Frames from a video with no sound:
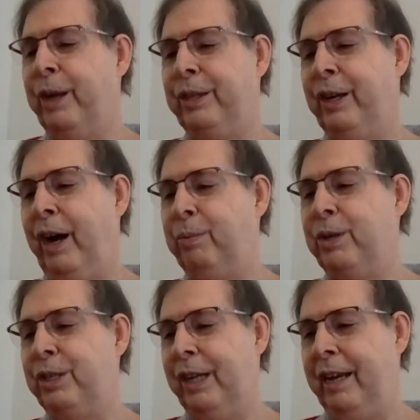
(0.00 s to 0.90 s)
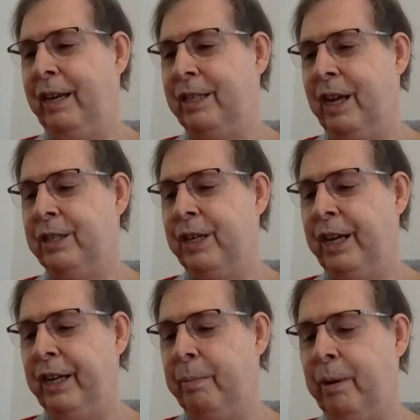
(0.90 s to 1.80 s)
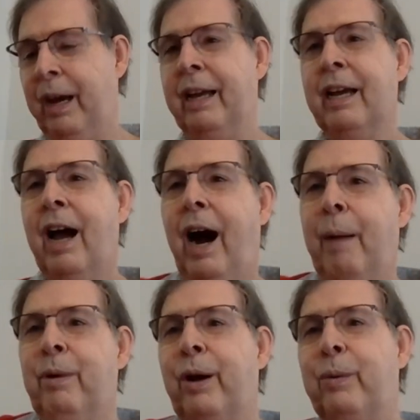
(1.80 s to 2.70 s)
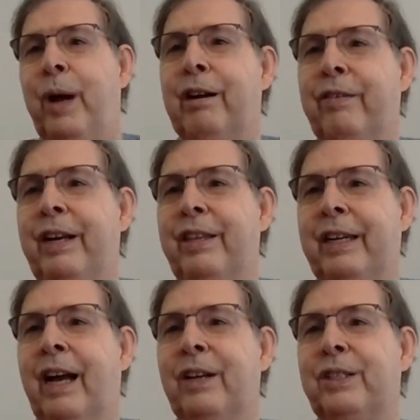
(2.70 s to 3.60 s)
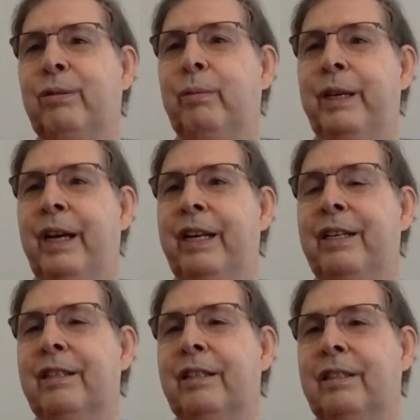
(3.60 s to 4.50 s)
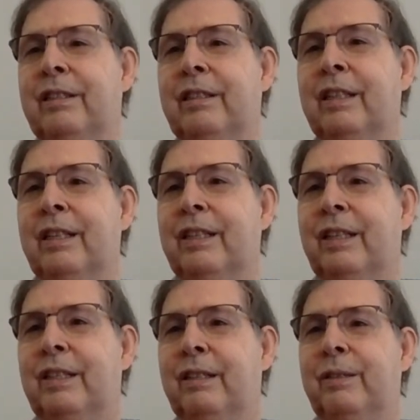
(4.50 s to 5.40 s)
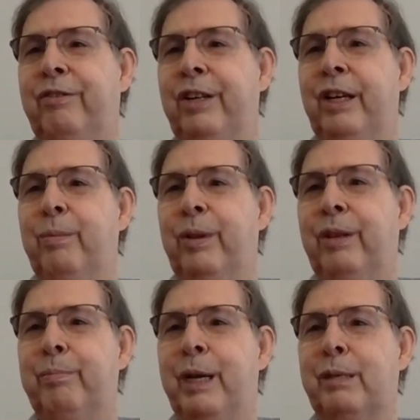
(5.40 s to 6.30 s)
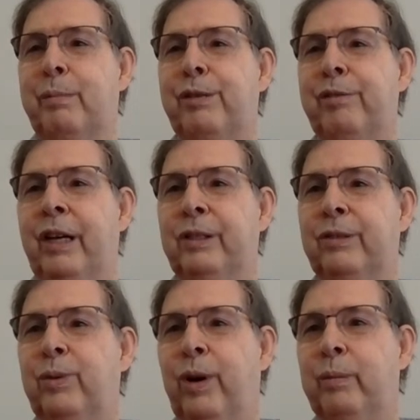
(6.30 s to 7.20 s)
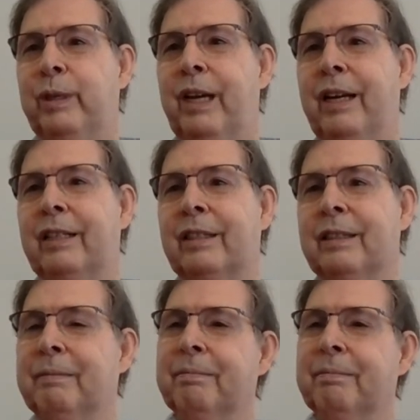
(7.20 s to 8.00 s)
point that I would say is needed, but I'm not aware of anything else that would be needed to fit in with the measurement results of quantum mechanics.